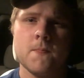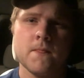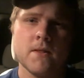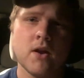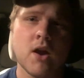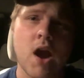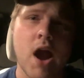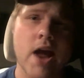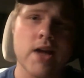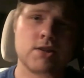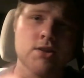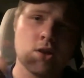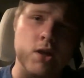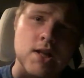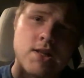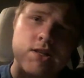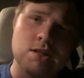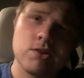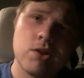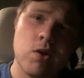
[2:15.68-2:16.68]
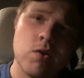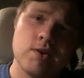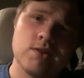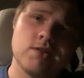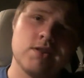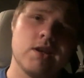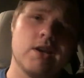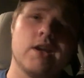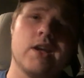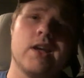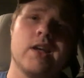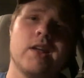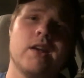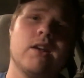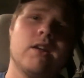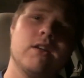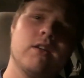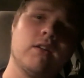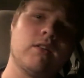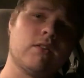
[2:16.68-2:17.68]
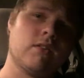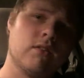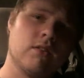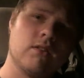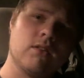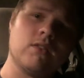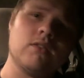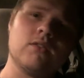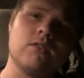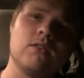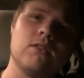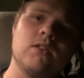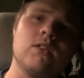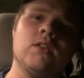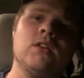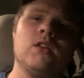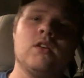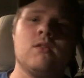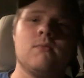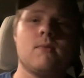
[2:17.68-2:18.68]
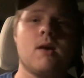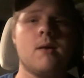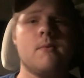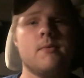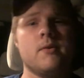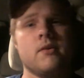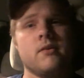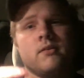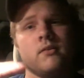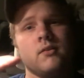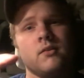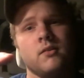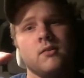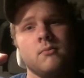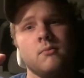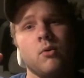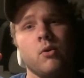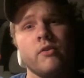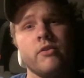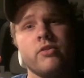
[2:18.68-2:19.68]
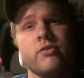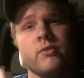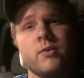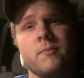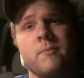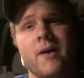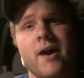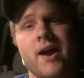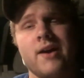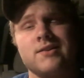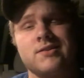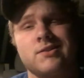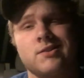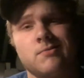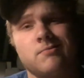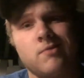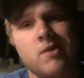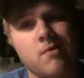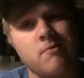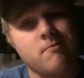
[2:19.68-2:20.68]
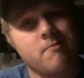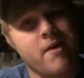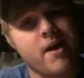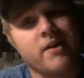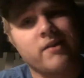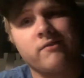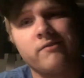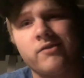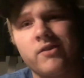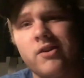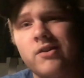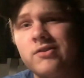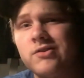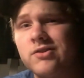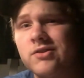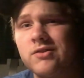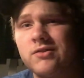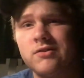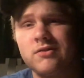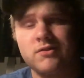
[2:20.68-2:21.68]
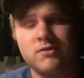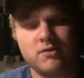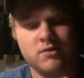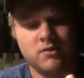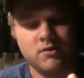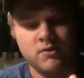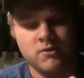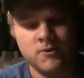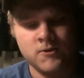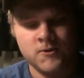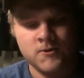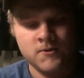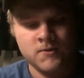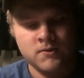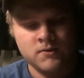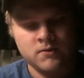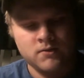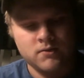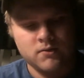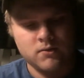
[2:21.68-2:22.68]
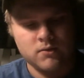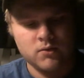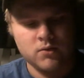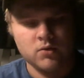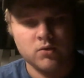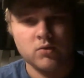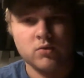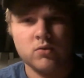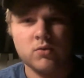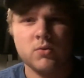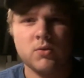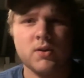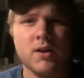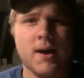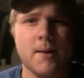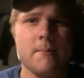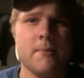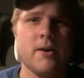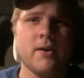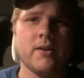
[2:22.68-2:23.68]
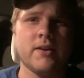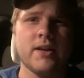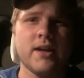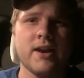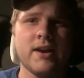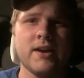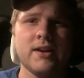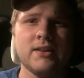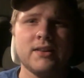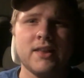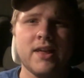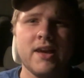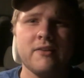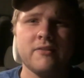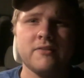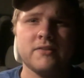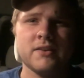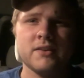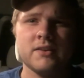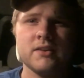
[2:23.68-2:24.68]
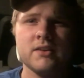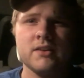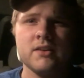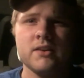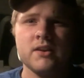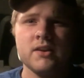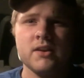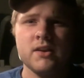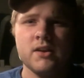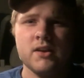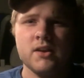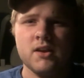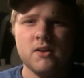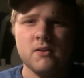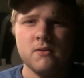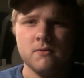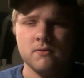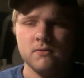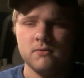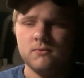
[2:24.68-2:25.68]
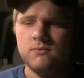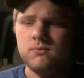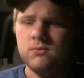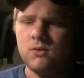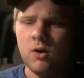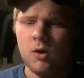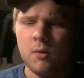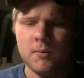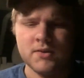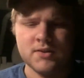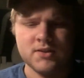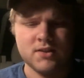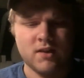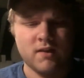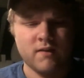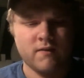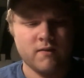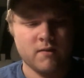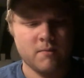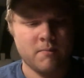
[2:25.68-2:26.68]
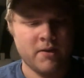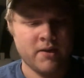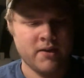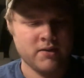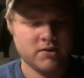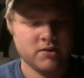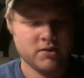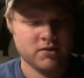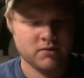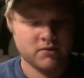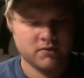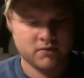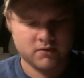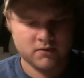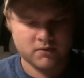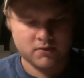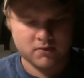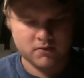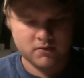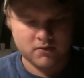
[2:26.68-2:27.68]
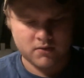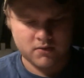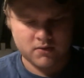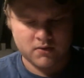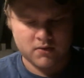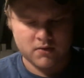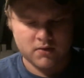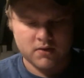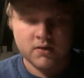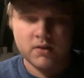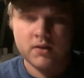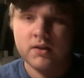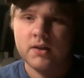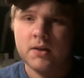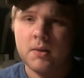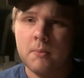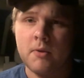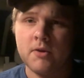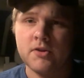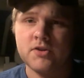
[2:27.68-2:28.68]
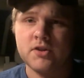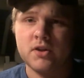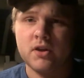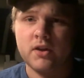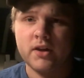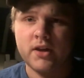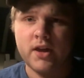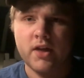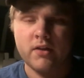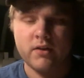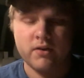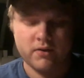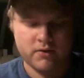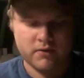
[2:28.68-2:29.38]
Alright, so let's throw this thing in. Remember, more than 3 packs and you're probably packing fudge. Ooh, I barely got any left. Hope this is enough for a pinch. Push it all together.